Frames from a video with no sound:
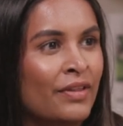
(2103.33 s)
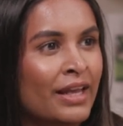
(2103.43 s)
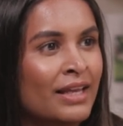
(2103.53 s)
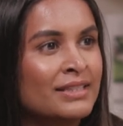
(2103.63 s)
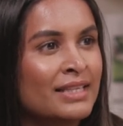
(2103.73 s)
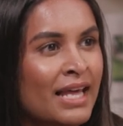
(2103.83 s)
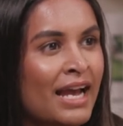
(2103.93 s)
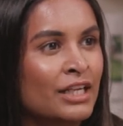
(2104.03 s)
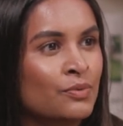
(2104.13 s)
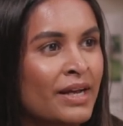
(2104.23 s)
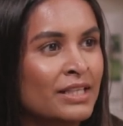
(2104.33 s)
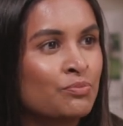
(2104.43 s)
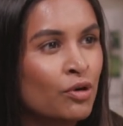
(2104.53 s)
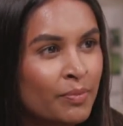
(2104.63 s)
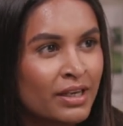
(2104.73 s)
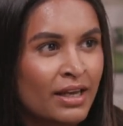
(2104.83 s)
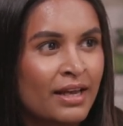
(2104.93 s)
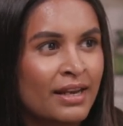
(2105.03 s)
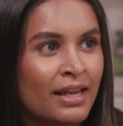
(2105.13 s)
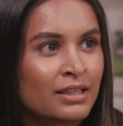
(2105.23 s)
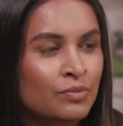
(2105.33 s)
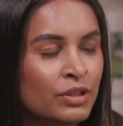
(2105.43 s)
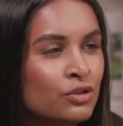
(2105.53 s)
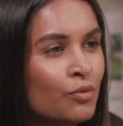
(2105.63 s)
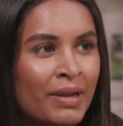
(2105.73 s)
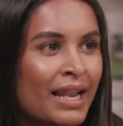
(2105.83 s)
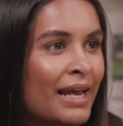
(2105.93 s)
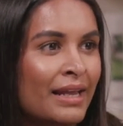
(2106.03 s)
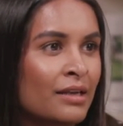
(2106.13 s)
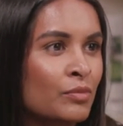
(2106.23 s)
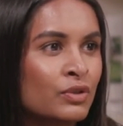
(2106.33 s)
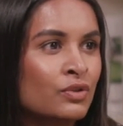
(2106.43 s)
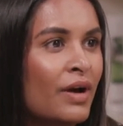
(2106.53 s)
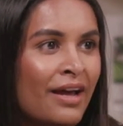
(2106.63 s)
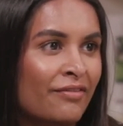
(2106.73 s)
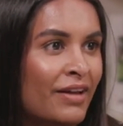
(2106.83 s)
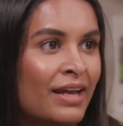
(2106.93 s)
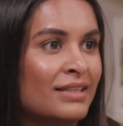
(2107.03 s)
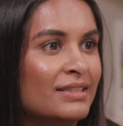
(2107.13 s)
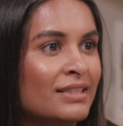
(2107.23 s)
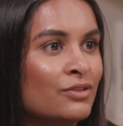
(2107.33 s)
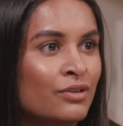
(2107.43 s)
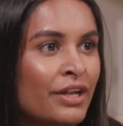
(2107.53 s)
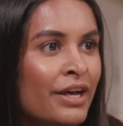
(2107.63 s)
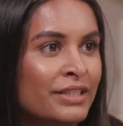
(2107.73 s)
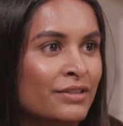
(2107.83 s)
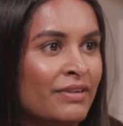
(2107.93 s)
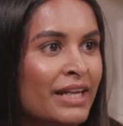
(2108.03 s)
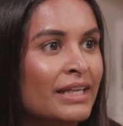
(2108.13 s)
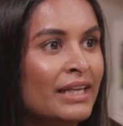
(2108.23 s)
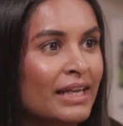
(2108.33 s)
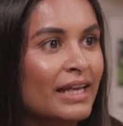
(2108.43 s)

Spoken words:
They're getting to that age where it's proper learning. It's not play anymore. It's not FS. It's not nursery.